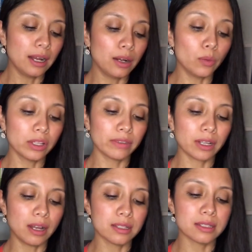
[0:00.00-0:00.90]
One of the
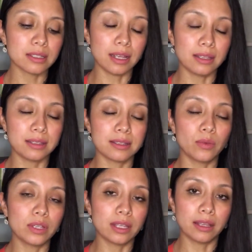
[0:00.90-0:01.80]
cons is that it's
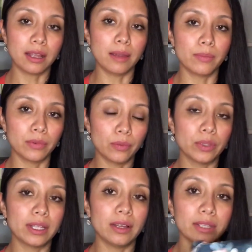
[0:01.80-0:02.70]
only the diaper
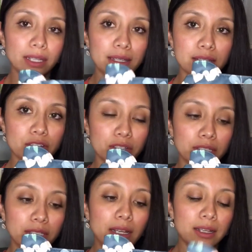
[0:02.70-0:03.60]
without the insert,
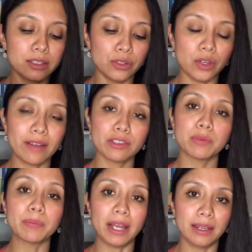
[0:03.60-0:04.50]
so you have to
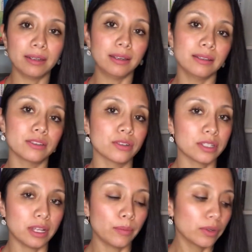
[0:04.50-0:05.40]
be buying the insert
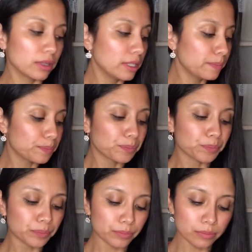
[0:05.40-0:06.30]
separately.
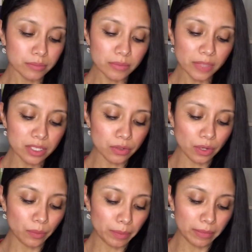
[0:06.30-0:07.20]
So
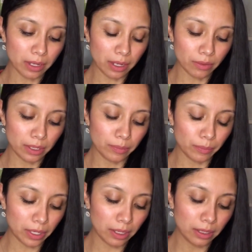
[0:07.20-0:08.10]
I went out and
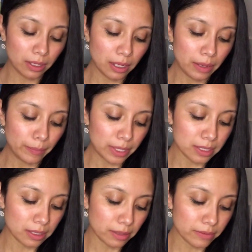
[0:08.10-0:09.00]
bought
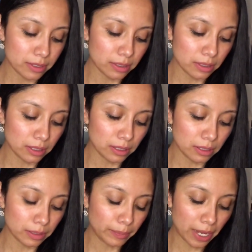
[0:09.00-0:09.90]
myself
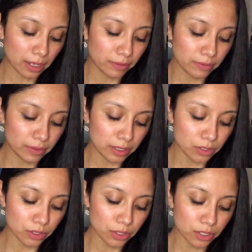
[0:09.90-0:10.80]
a pack of
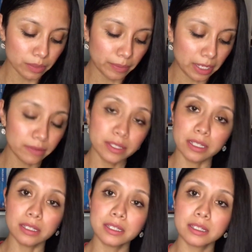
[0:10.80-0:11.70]
inserts, a pack of
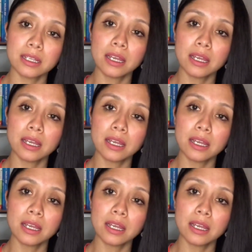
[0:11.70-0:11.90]
6.